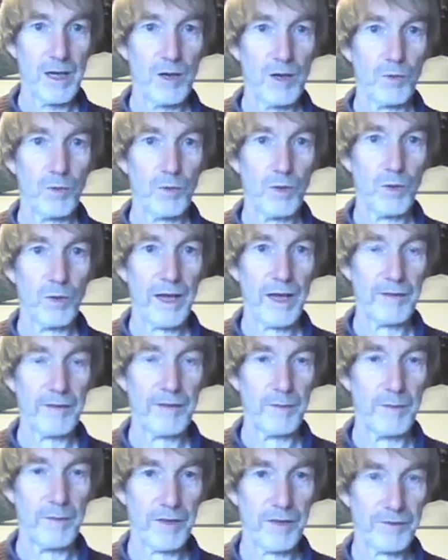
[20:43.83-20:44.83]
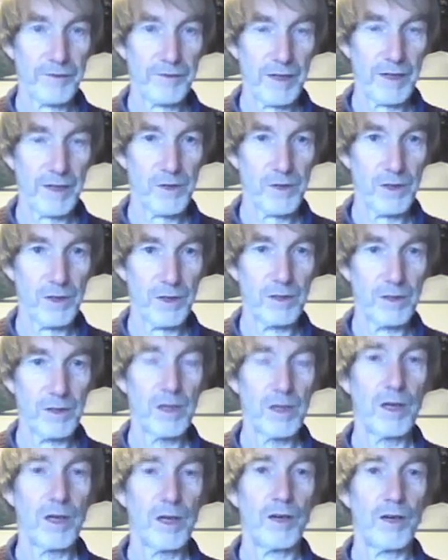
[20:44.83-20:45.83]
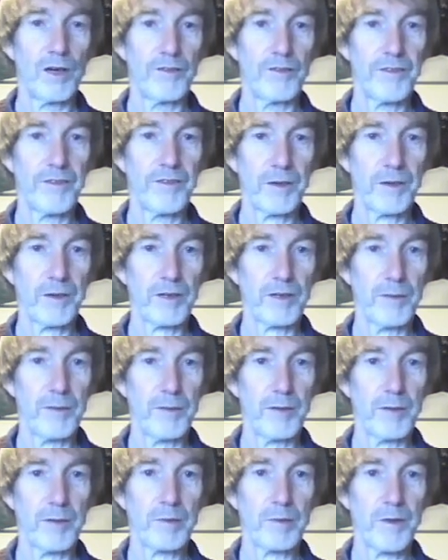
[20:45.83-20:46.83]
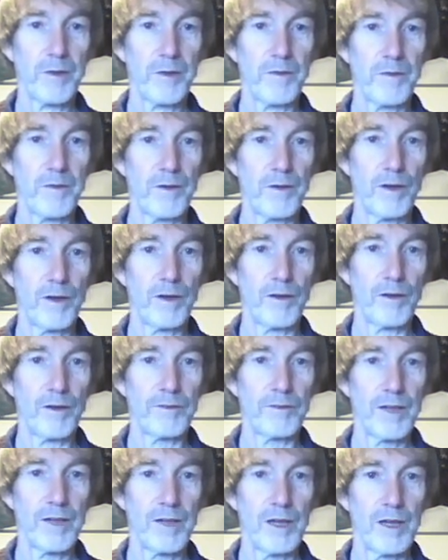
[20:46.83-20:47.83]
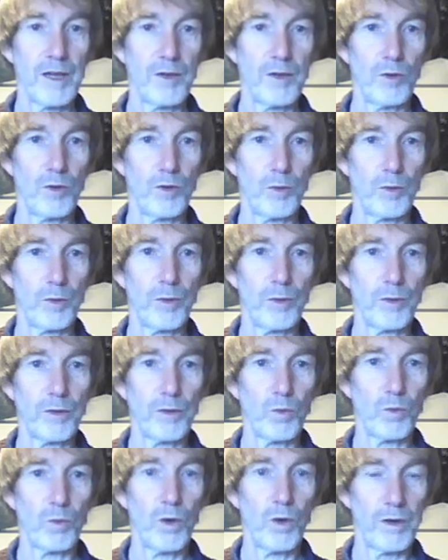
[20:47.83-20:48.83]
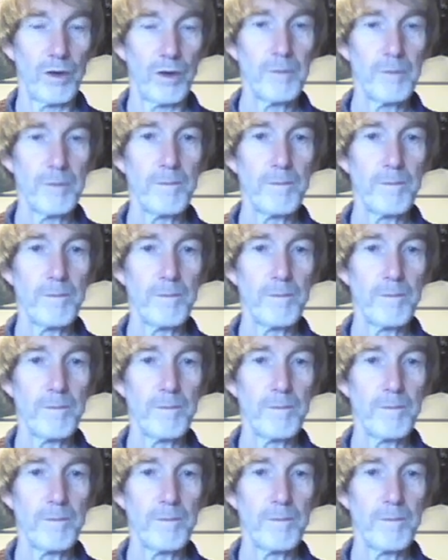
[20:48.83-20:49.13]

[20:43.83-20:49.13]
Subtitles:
We have a mass fraction of the total amount present of 0.1.